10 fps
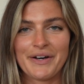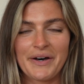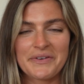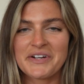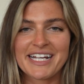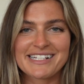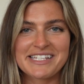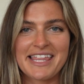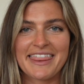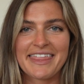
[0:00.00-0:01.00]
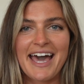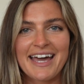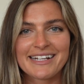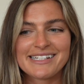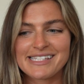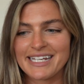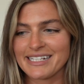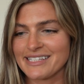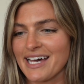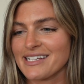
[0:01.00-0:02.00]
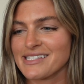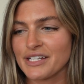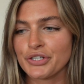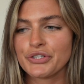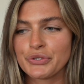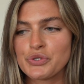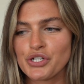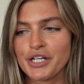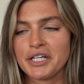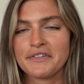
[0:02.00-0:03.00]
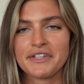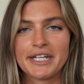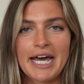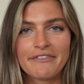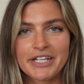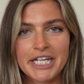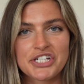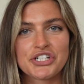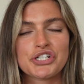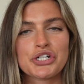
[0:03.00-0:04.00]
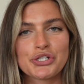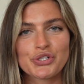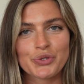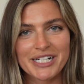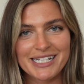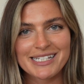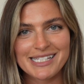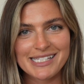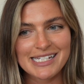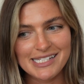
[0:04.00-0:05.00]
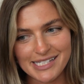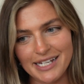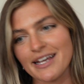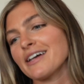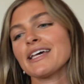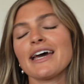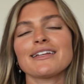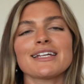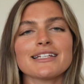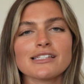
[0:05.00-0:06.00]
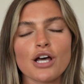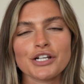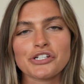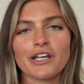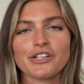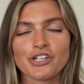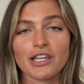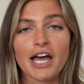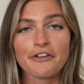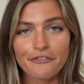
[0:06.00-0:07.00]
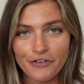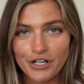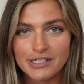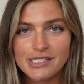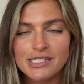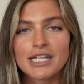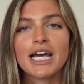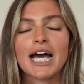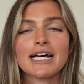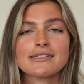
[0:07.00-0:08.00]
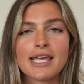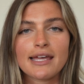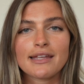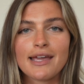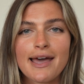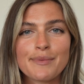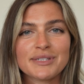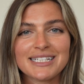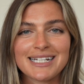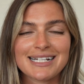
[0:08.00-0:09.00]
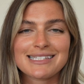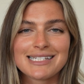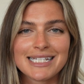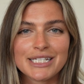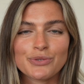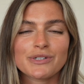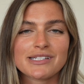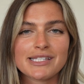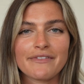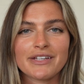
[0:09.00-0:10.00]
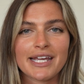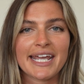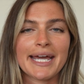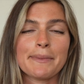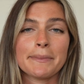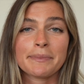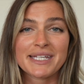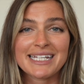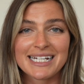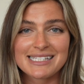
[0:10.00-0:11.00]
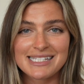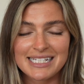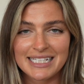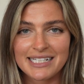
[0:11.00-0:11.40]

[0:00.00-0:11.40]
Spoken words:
All right, that is it. That is the conclusion of the navigation short season. Again, it is launching July 1st at 10 a.m. EST or 7 a.m. PST.